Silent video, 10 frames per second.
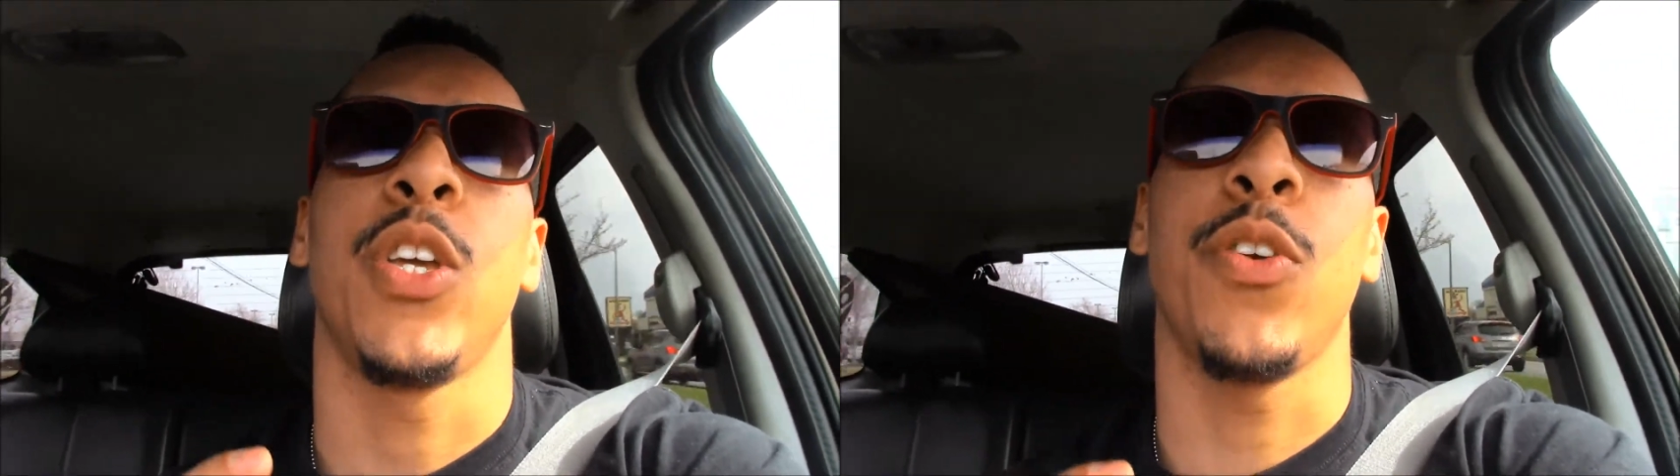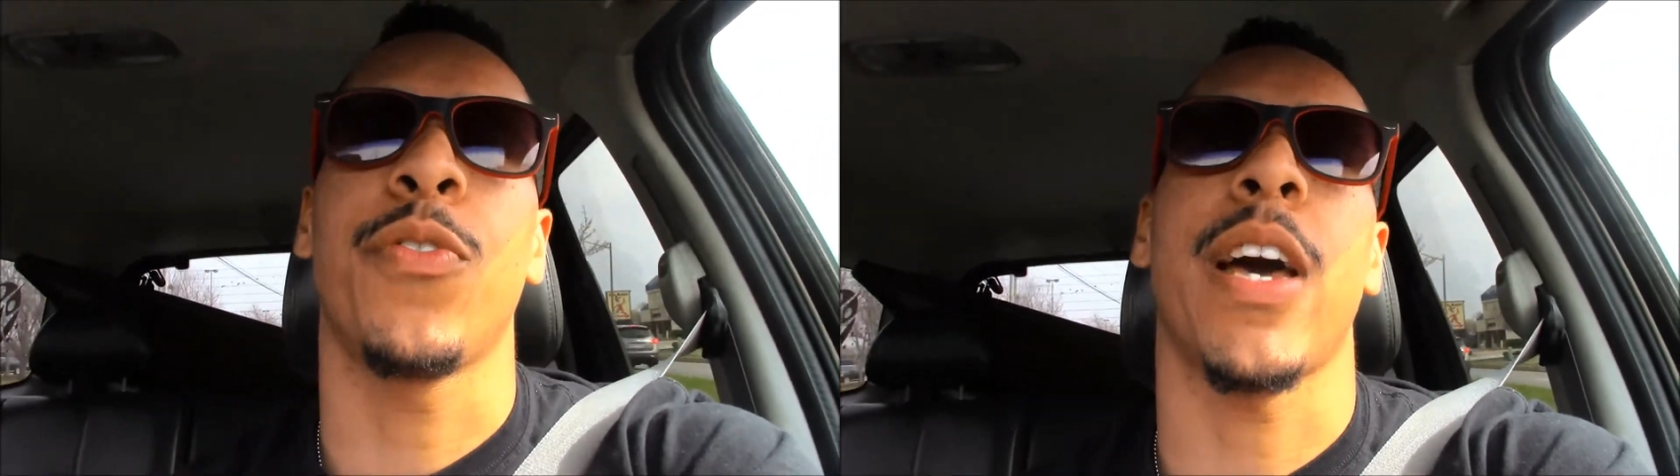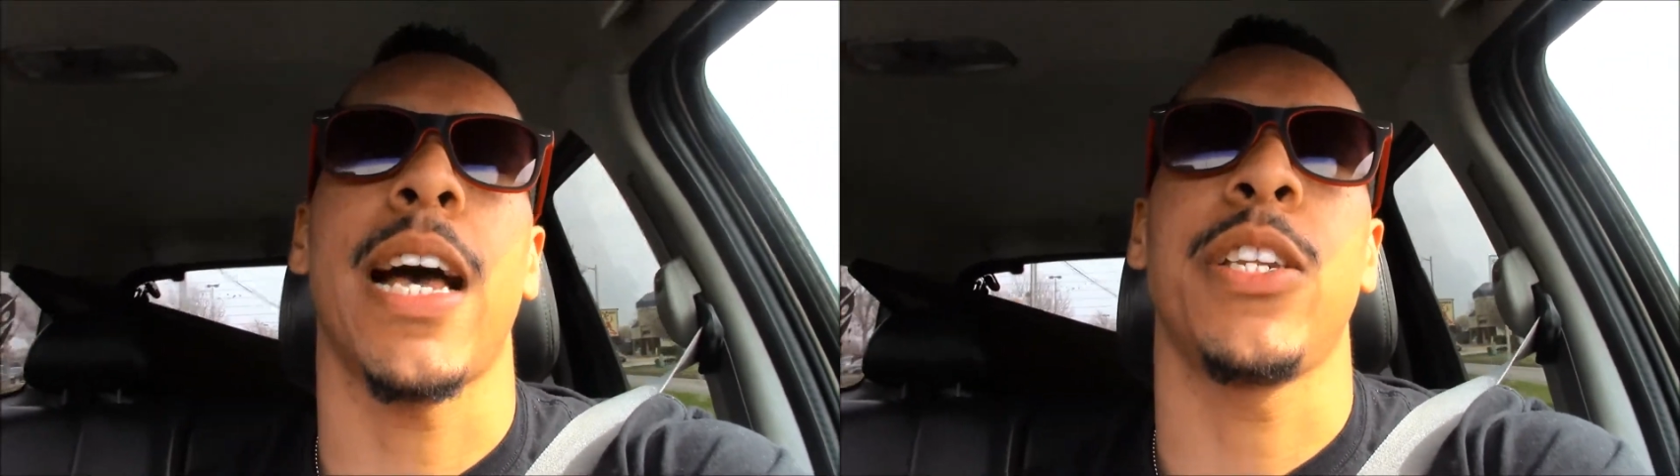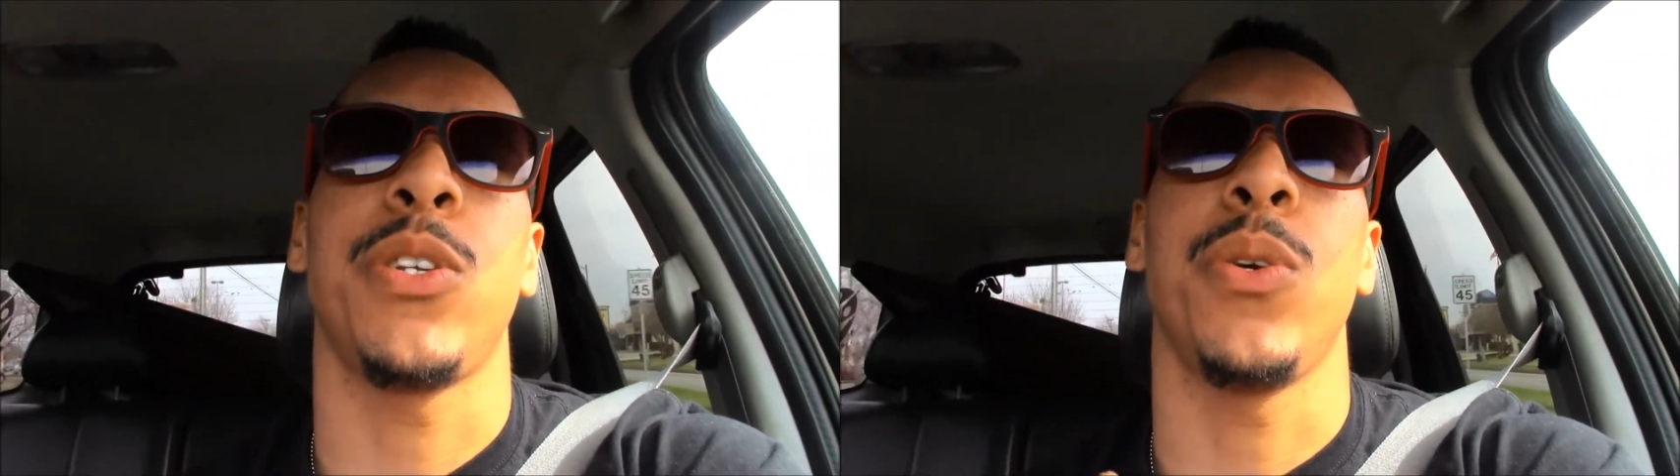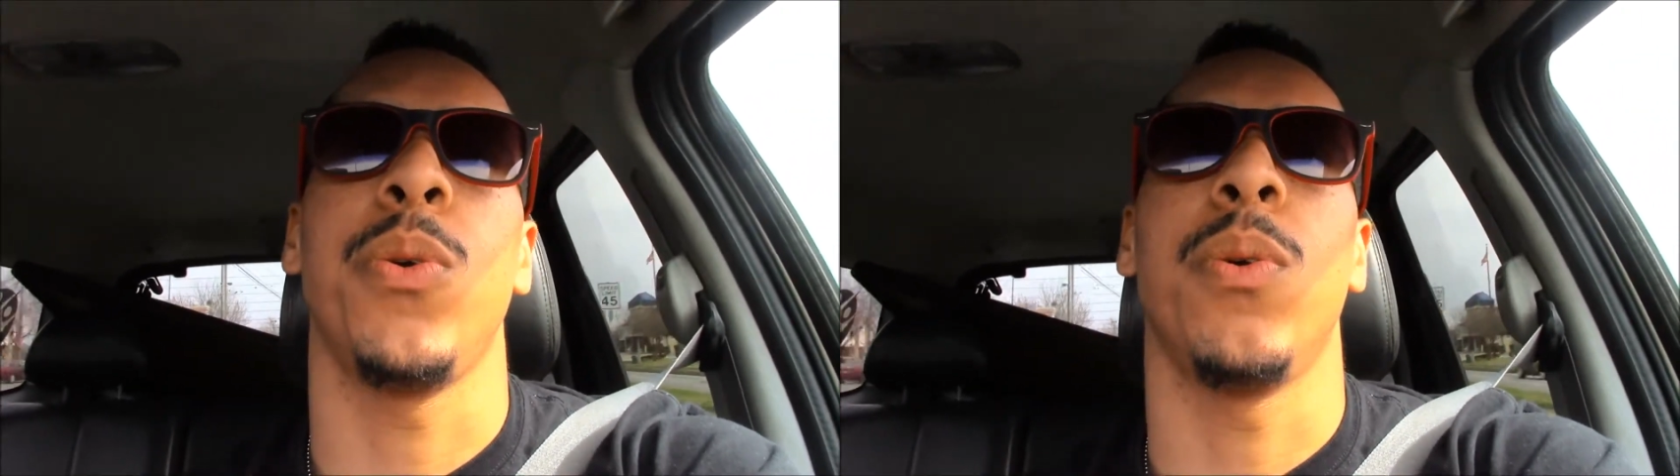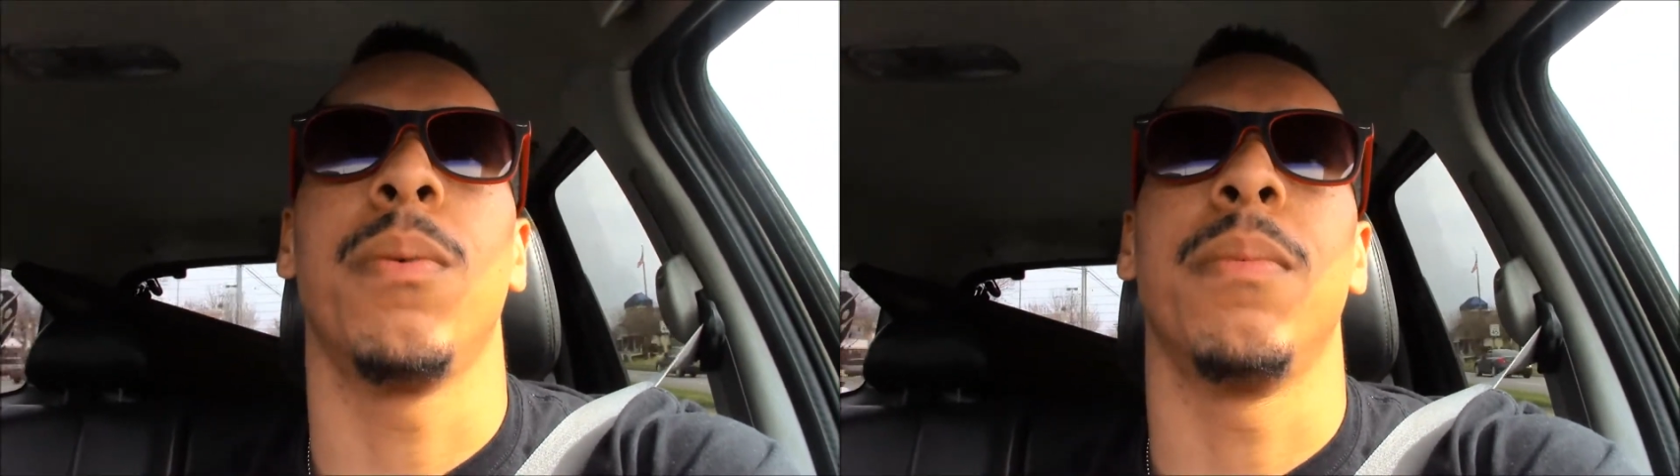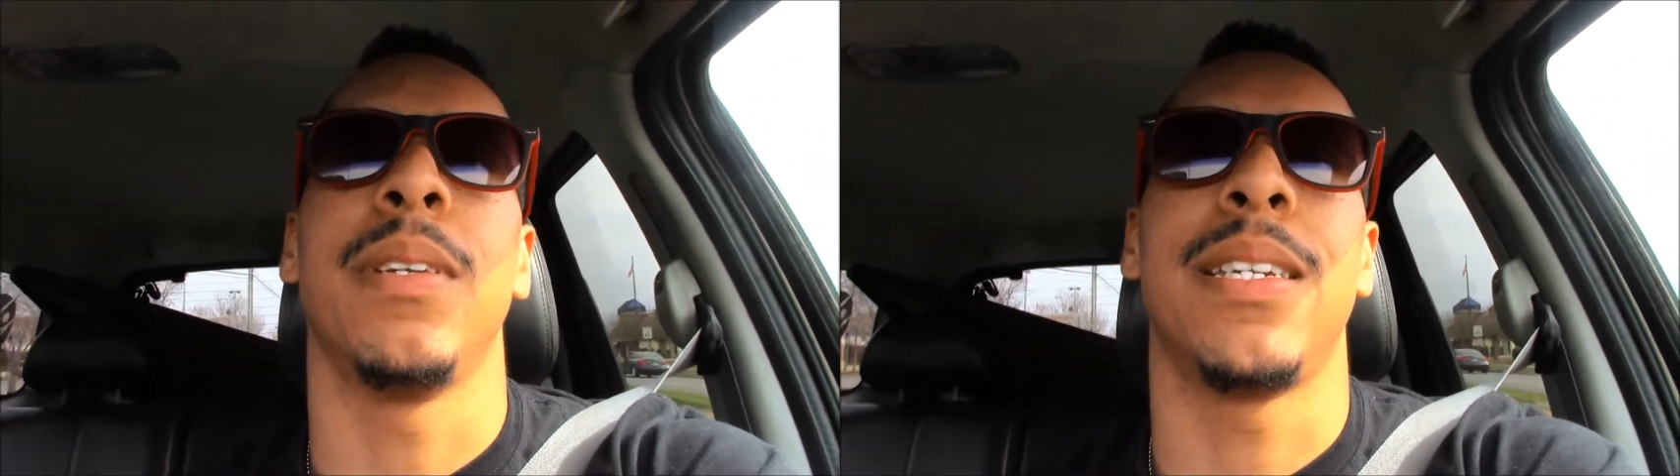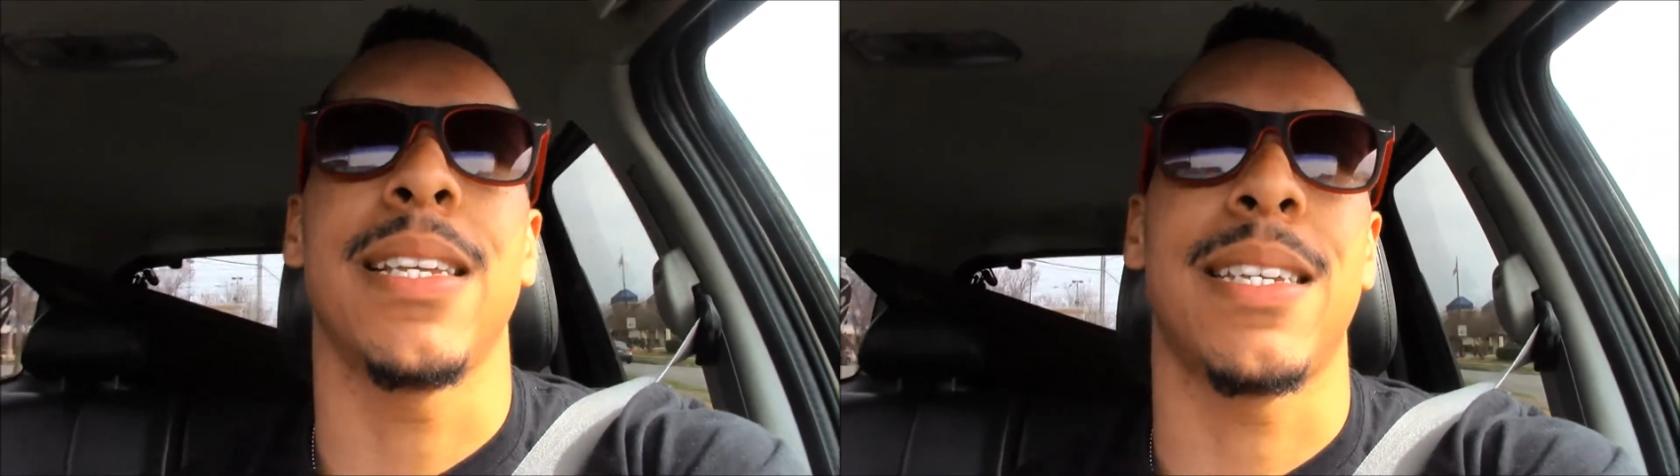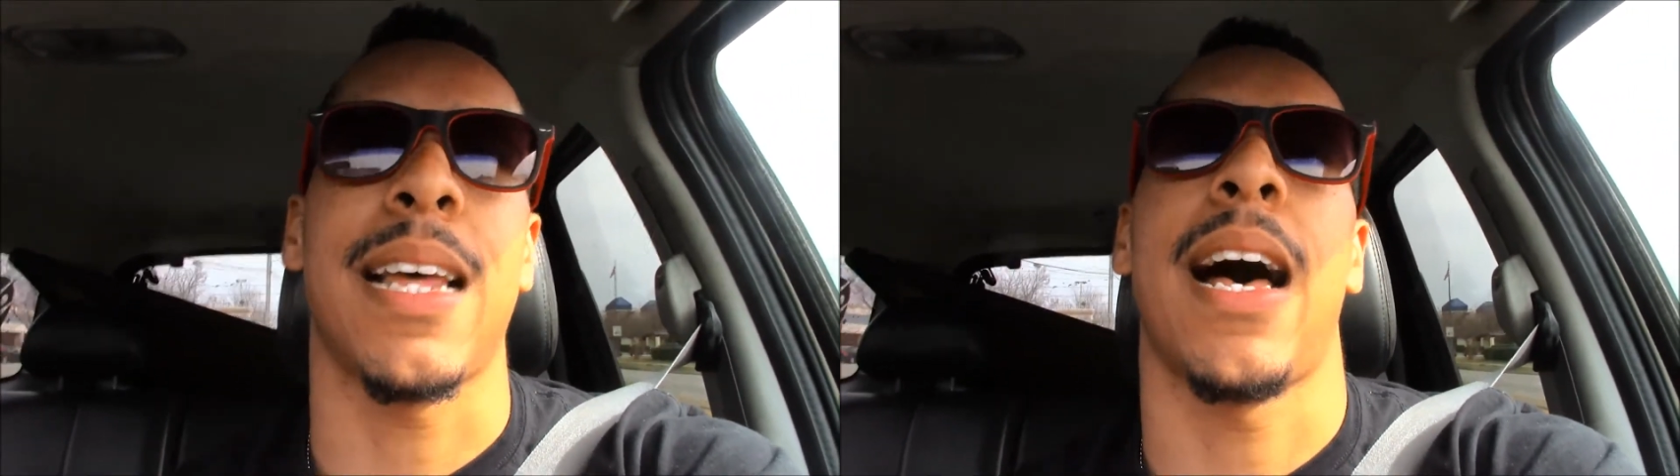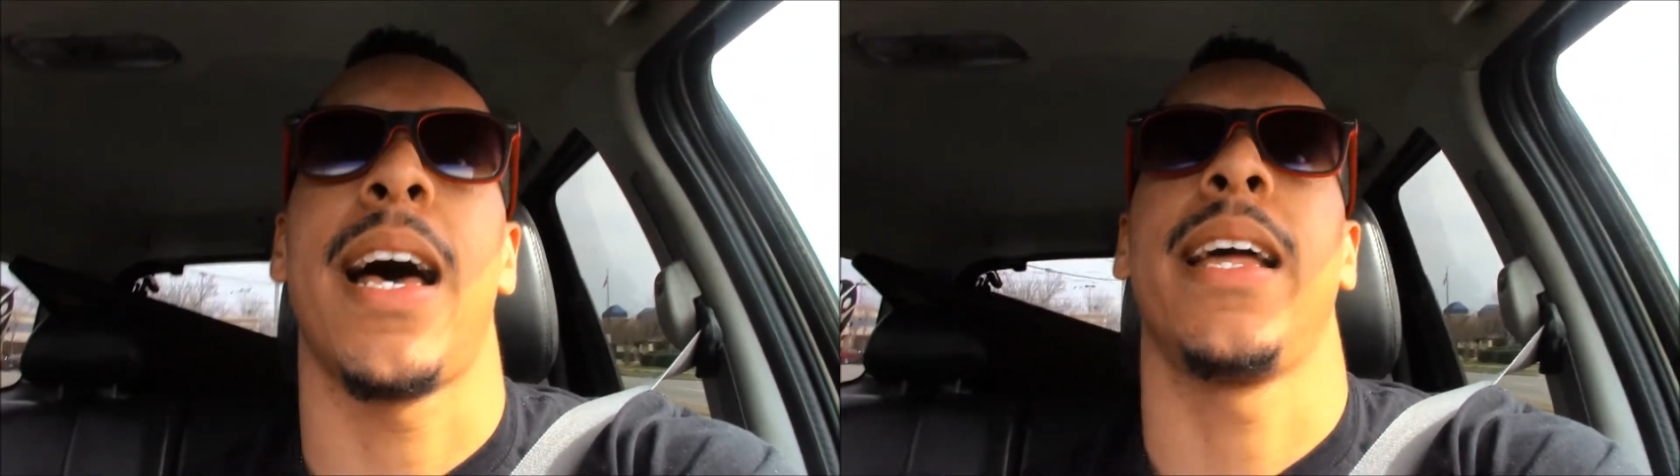you've got to
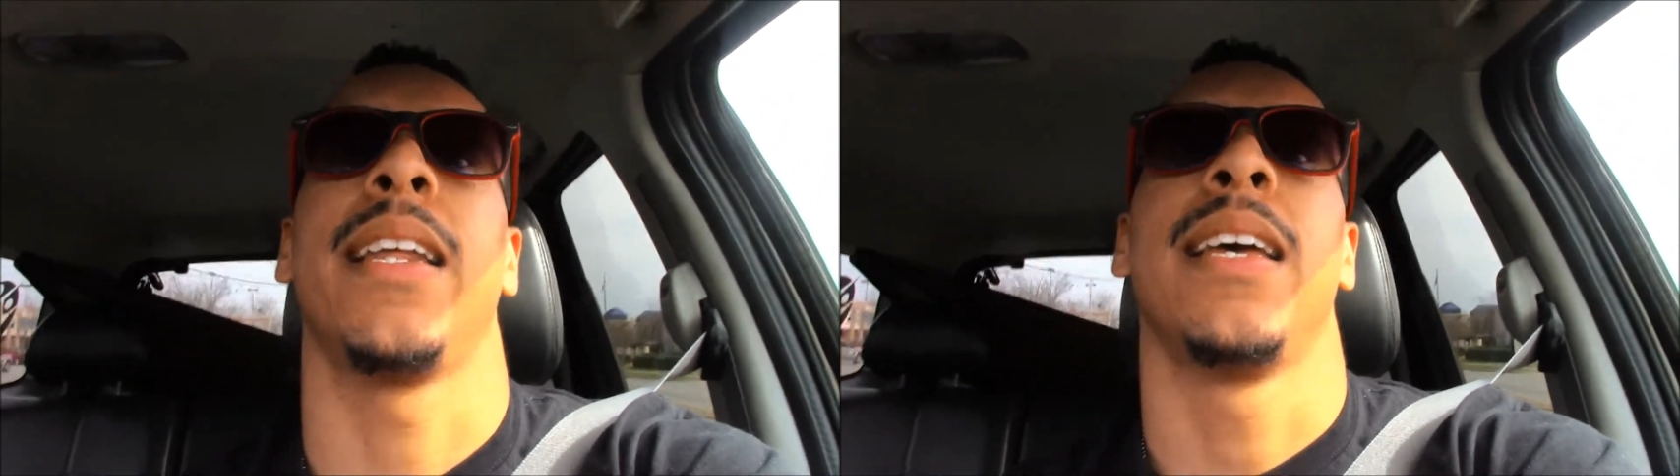decide